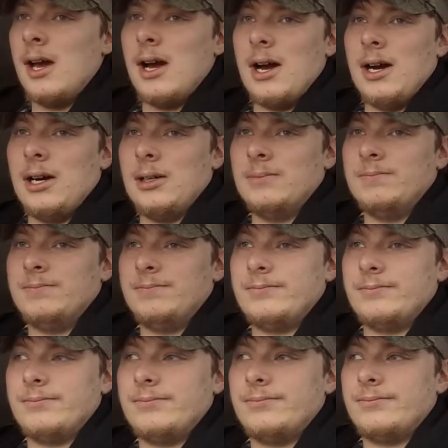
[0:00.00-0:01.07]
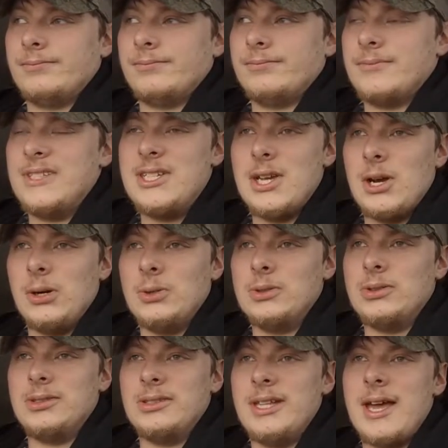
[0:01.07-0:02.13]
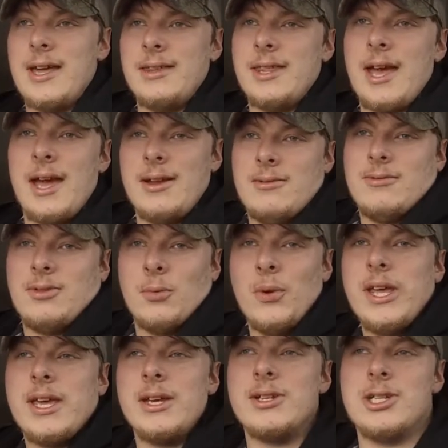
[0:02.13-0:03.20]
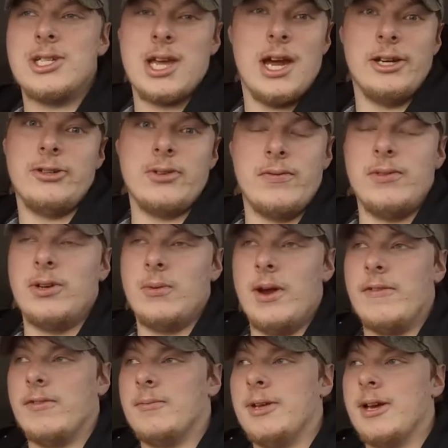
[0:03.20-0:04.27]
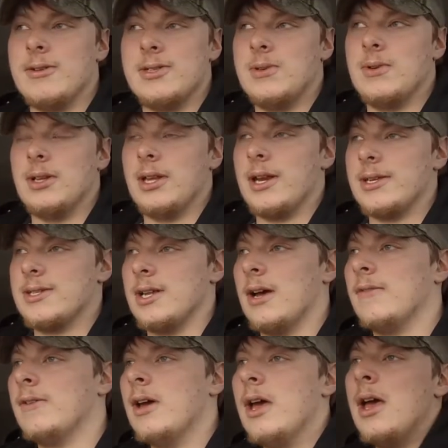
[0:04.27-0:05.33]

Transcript: Um, so that that the weekend just kind of drifted away from me. I was doing a lot of stuff.